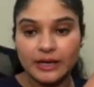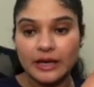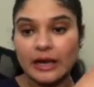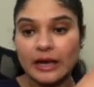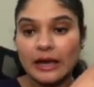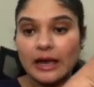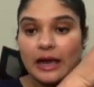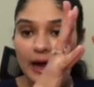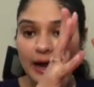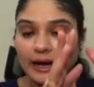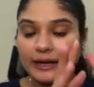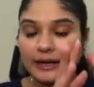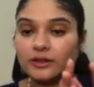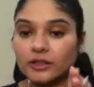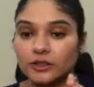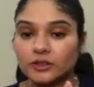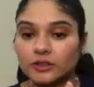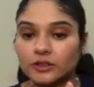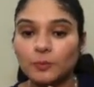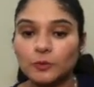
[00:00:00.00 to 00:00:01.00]
At this
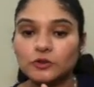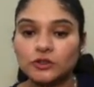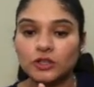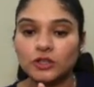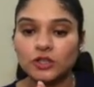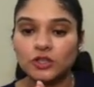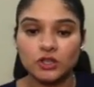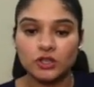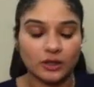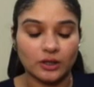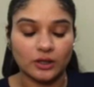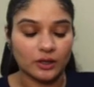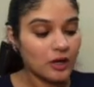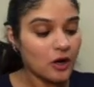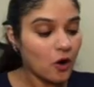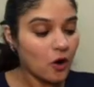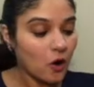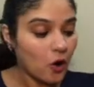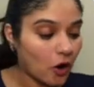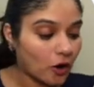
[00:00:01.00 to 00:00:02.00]
position,
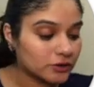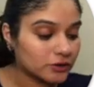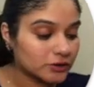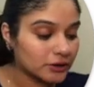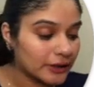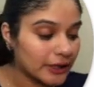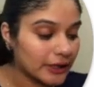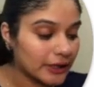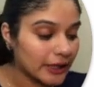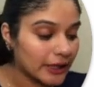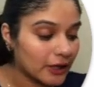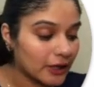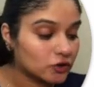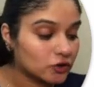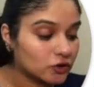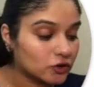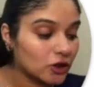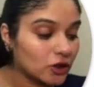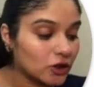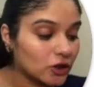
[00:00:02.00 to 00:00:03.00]
oxidation
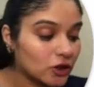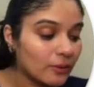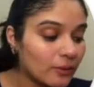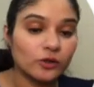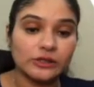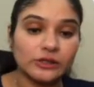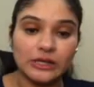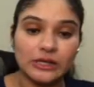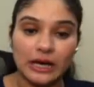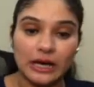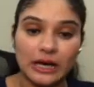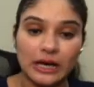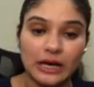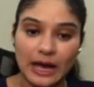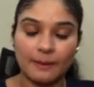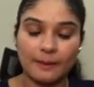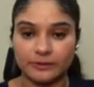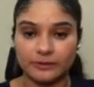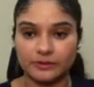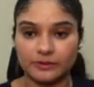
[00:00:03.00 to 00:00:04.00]
of ammonia happens.
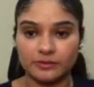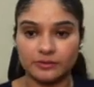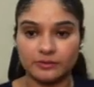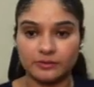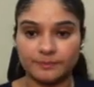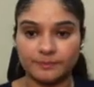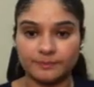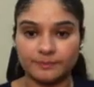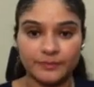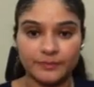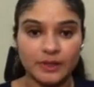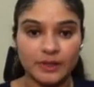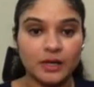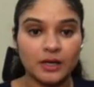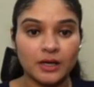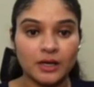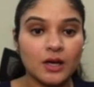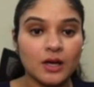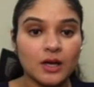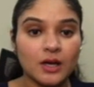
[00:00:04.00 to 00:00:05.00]

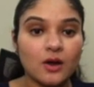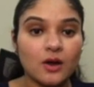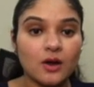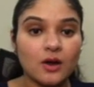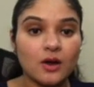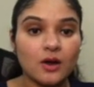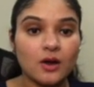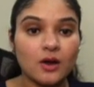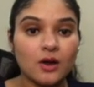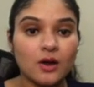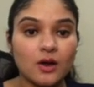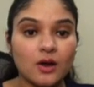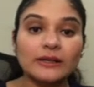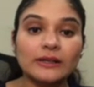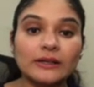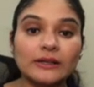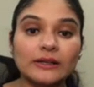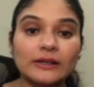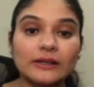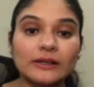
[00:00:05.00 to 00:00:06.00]
Once oxidation
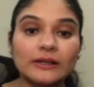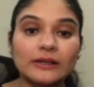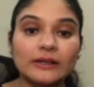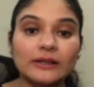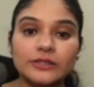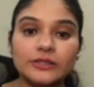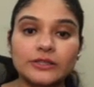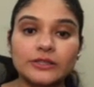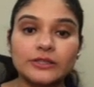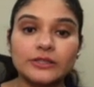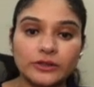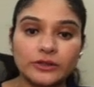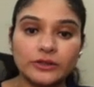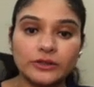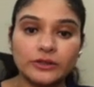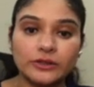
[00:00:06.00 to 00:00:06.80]
of ammonia happens,